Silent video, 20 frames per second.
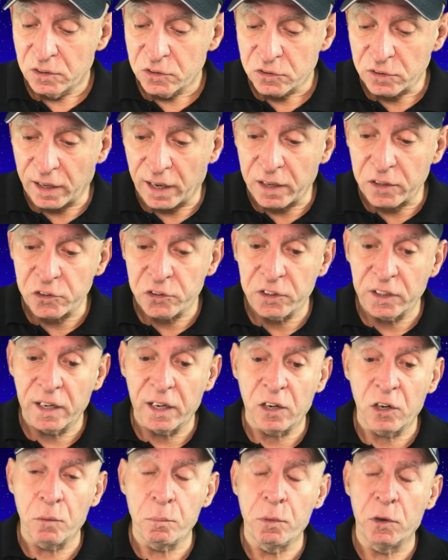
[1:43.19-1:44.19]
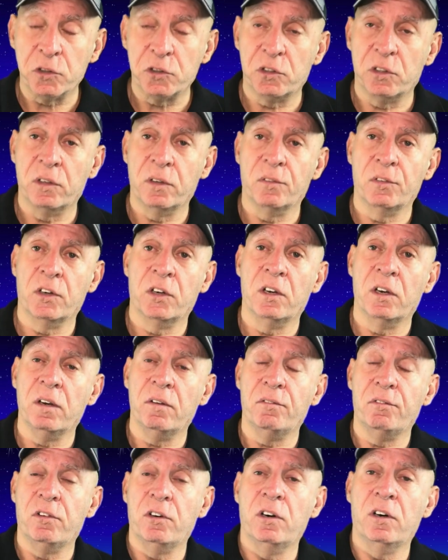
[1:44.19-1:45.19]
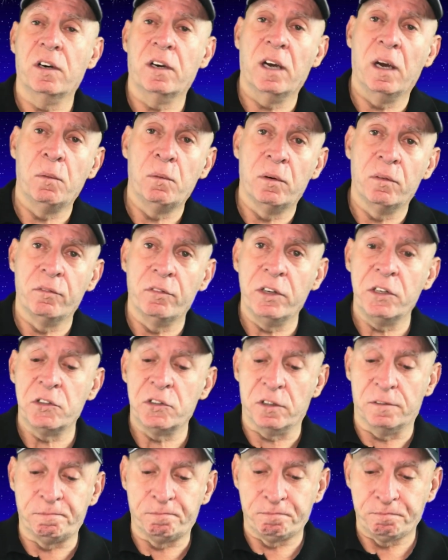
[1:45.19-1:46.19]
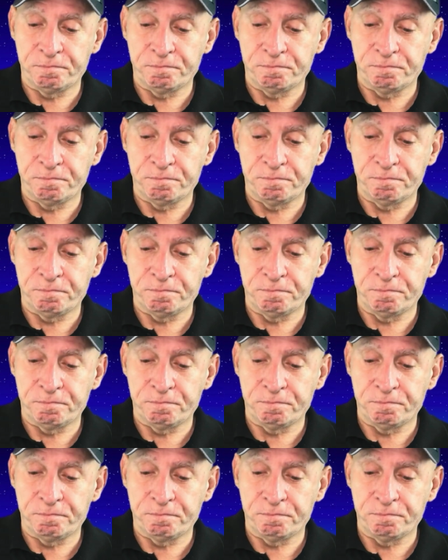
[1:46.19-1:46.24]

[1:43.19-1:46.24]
So how does she get her birth certificate for her K1 visa?